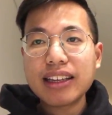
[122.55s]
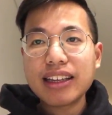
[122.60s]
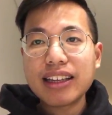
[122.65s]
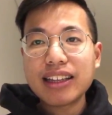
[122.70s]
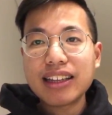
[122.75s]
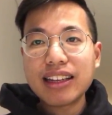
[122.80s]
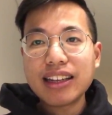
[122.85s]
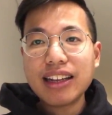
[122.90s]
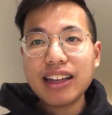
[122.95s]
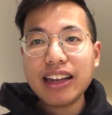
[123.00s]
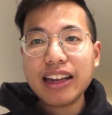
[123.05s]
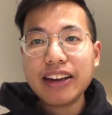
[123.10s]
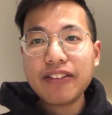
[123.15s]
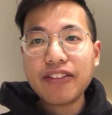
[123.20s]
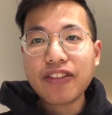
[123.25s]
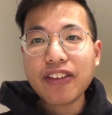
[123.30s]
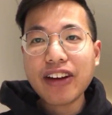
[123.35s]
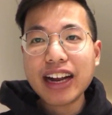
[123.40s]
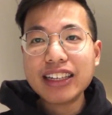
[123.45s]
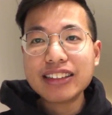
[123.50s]
Lynn
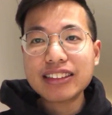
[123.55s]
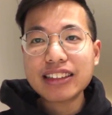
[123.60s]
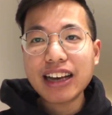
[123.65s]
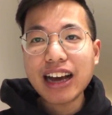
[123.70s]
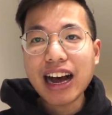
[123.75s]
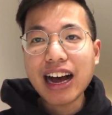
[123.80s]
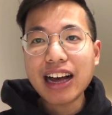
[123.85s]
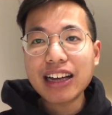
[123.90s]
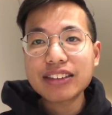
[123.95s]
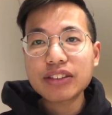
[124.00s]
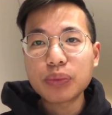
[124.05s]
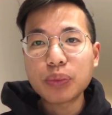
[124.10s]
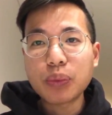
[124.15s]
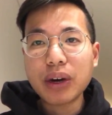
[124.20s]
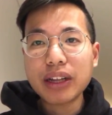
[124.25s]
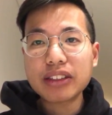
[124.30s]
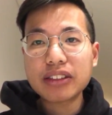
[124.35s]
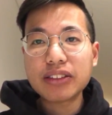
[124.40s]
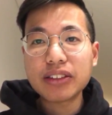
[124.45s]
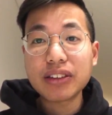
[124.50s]
Fraser asks,
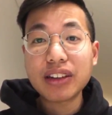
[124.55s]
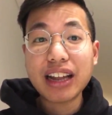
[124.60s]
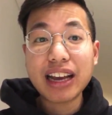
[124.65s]
what do you like